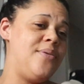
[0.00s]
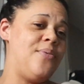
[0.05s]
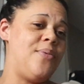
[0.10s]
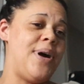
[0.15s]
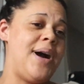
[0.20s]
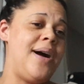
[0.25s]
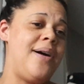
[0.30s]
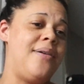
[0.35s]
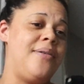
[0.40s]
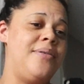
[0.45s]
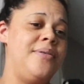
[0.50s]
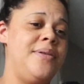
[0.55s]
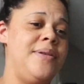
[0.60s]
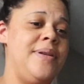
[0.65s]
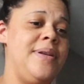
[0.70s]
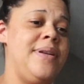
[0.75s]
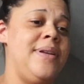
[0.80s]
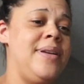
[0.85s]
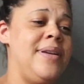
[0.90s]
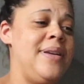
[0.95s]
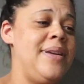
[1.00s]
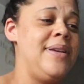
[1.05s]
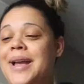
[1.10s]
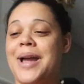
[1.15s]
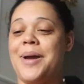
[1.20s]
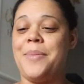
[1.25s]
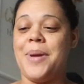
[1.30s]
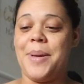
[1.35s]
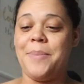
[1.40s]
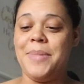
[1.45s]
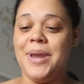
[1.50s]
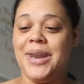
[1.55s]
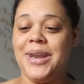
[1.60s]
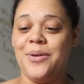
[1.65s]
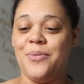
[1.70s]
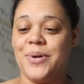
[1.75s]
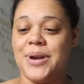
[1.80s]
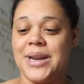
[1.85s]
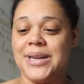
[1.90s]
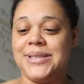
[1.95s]
Wow. Like, I, I mean
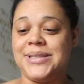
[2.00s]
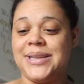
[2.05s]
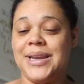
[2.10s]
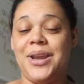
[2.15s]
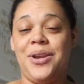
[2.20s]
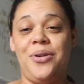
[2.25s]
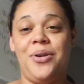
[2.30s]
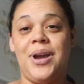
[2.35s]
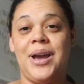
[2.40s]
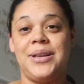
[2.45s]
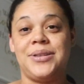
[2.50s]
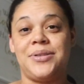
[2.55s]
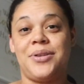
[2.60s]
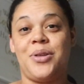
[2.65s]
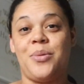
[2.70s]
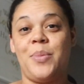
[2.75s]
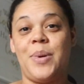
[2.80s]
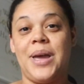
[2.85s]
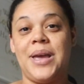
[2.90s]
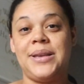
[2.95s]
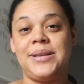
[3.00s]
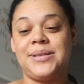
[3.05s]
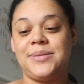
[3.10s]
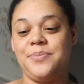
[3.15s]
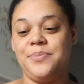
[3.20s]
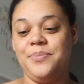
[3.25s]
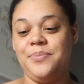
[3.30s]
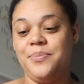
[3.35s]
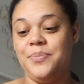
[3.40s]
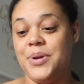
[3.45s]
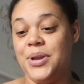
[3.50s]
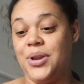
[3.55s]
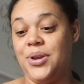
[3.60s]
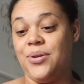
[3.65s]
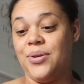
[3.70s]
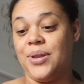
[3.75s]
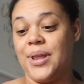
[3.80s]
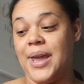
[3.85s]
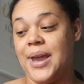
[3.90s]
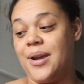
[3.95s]
it when I say you guys are the best, but
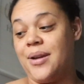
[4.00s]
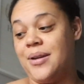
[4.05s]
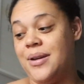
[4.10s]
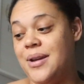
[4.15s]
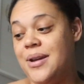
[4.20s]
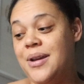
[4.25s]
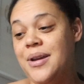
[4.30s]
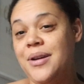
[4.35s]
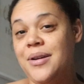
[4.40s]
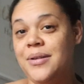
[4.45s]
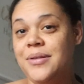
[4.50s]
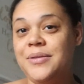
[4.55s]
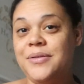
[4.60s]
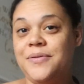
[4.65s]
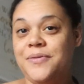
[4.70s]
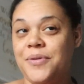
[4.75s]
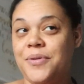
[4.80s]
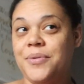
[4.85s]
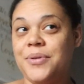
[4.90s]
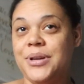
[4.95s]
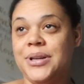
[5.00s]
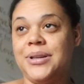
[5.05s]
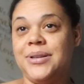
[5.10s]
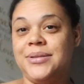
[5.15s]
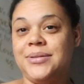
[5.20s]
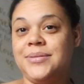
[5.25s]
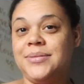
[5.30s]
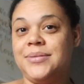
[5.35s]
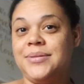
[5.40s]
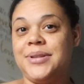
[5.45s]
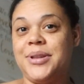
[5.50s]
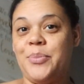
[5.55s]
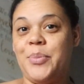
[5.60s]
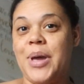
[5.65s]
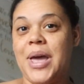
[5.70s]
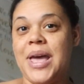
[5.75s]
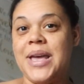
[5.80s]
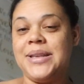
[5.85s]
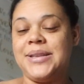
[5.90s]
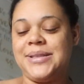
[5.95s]
you're like, for real, the
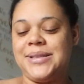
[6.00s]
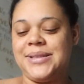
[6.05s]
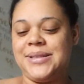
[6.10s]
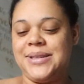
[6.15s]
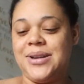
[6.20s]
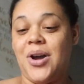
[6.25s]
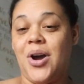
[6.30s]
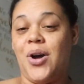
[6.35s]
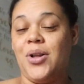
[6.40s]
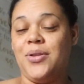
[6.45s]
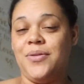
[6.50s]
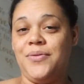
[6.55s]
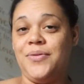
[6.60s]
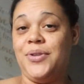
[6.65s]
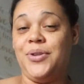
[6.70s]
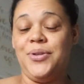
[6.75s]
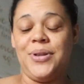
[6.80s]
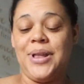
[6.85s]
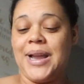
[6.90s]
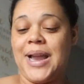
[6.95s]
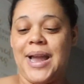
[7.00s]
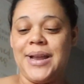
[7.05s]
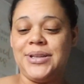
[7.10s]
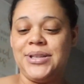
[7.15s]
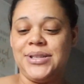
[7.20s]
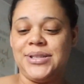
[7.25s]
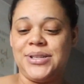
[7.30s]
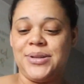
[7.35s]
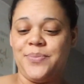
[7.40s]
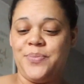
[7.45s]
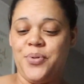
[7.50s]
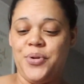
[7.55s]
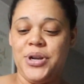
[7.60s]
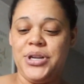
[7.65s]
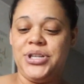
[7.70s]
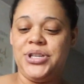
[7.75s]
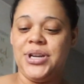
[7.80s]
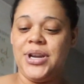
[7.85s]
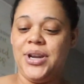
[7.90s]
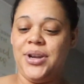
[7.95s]
best, all of you. Like, I just
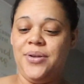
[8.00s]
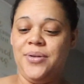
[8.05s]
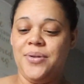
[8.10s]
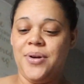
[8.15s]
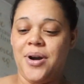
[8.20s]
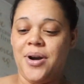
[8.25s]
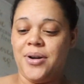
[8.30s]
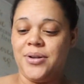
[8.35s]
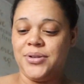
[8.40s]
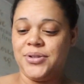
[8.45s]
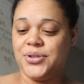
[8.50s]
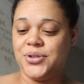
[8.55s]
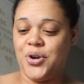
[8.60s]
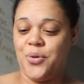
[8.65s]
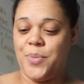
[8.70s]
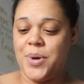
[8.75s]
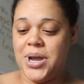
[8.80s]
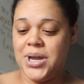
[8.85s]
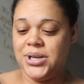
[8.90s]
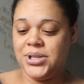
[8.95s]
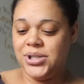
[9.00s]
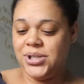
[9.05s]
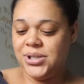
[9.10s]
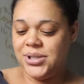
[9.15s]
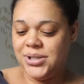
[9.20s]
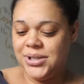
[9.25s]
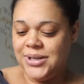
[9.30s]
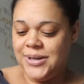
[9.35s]
appreciate you all so much.